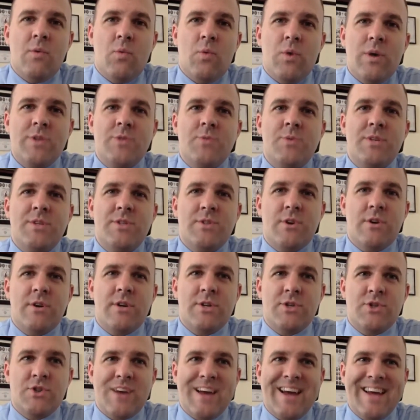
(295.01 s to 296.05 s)
Once we
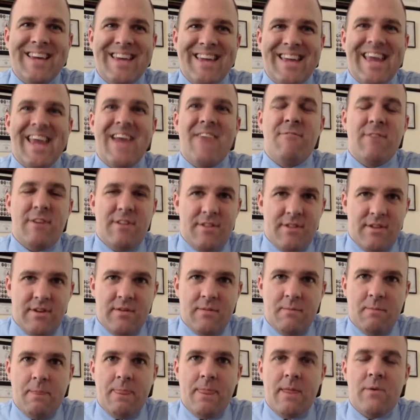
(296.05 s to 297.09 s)
started tracking everything,